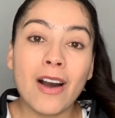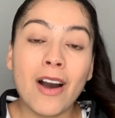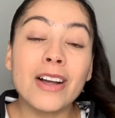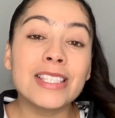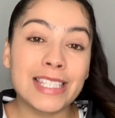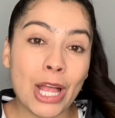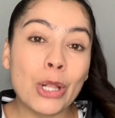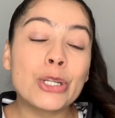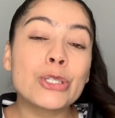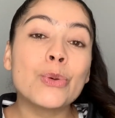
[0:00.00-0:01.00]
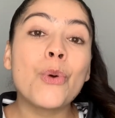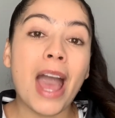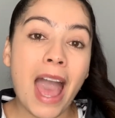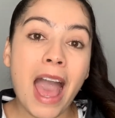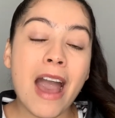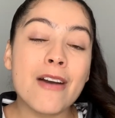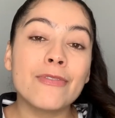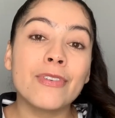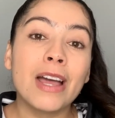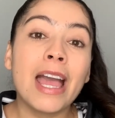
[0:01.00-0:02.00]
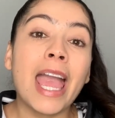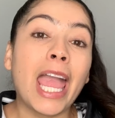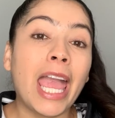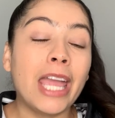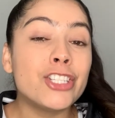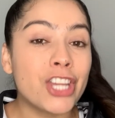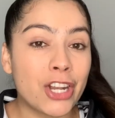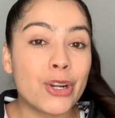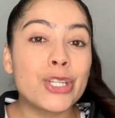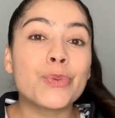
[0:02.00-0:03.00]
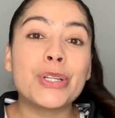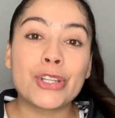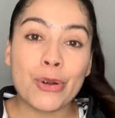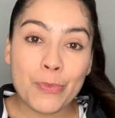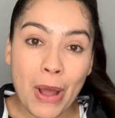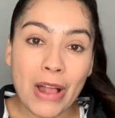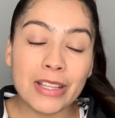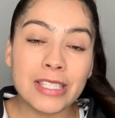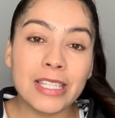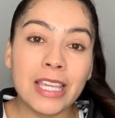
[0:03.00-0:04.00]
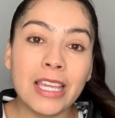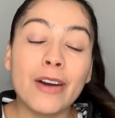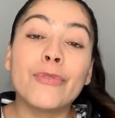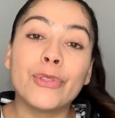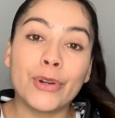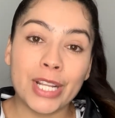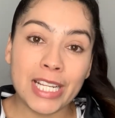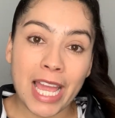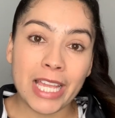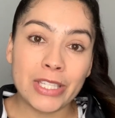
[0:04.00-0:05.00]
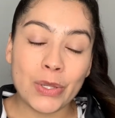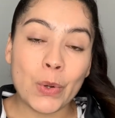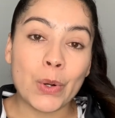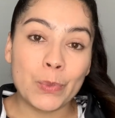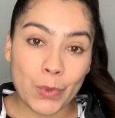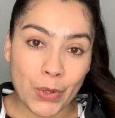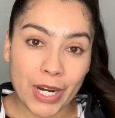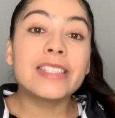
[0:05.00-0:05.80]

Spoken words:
on sellers who have a generous return policy of 30 days or more.